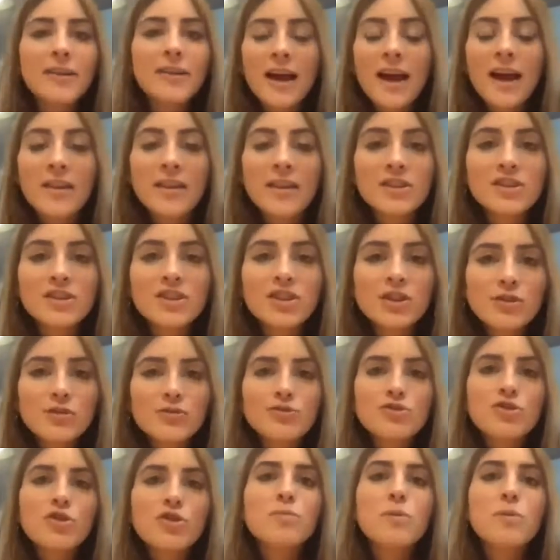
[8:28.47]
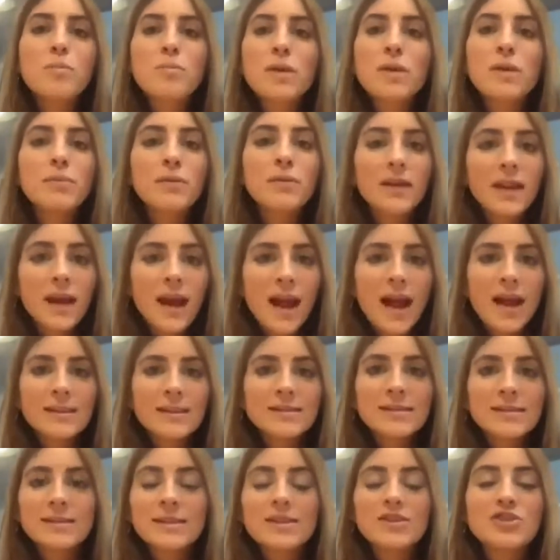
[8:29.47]
I had this huge group of people and I had
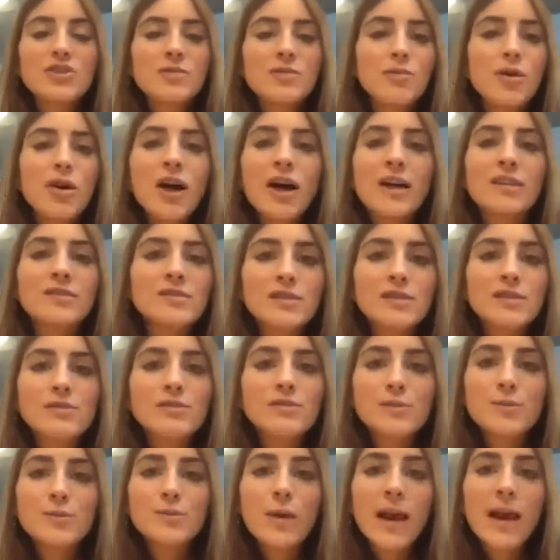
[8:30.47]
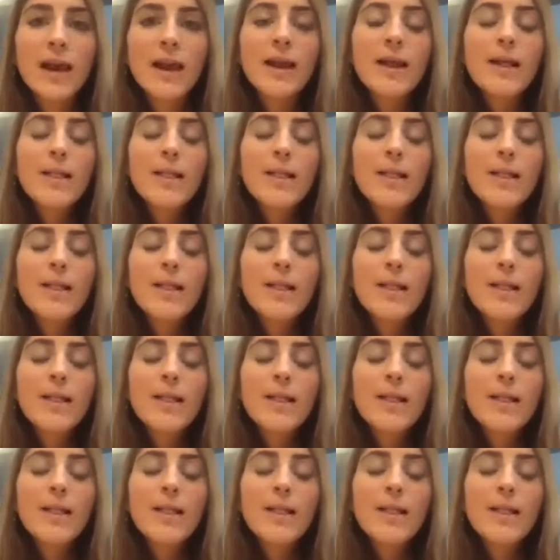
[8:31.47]
to teach them all how to lose weight.